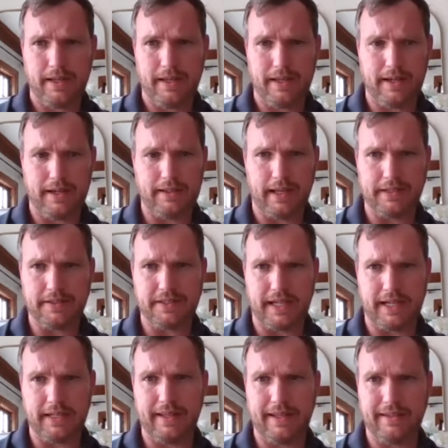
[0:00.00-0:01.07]
And I
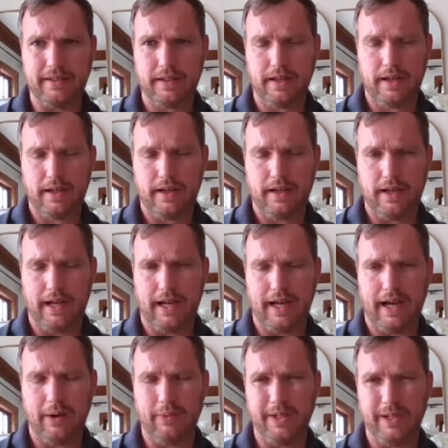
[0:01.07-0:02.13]
decided that
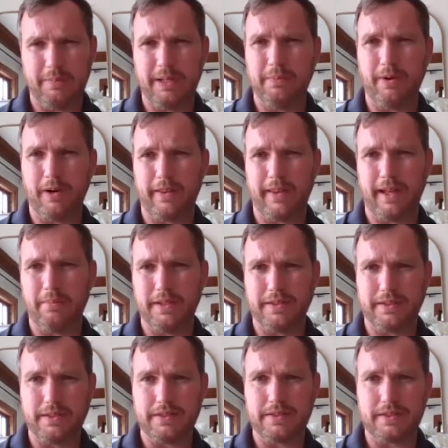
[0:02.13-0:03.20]
I wanted to be a part of that
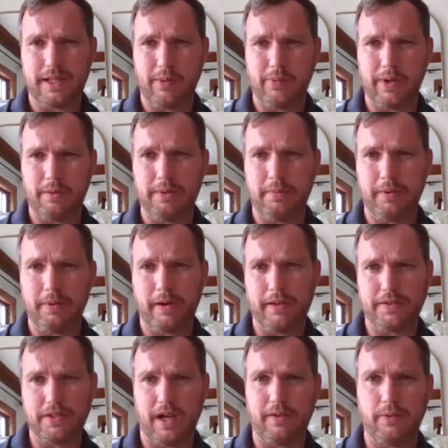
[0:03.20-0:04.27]
business. I wanted to be a part of the
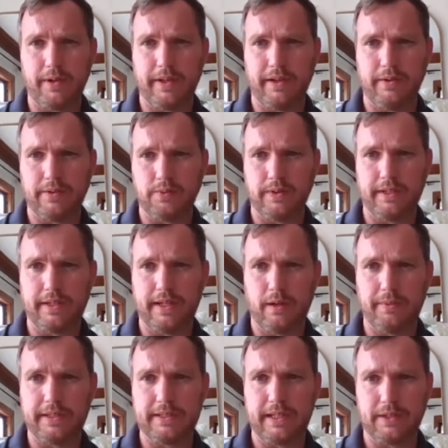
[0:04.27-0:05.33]
software that was really
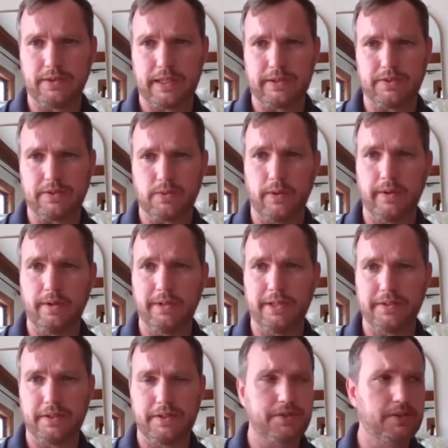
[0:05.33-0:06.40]
helping contractors grow their
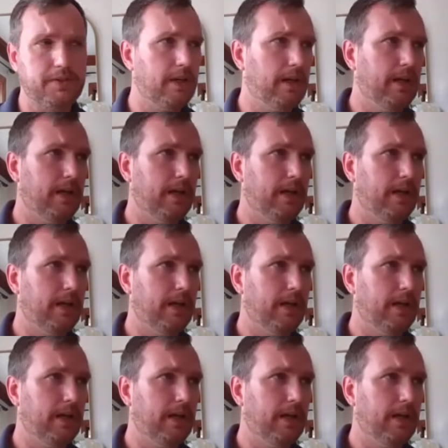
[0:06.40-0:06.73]
business.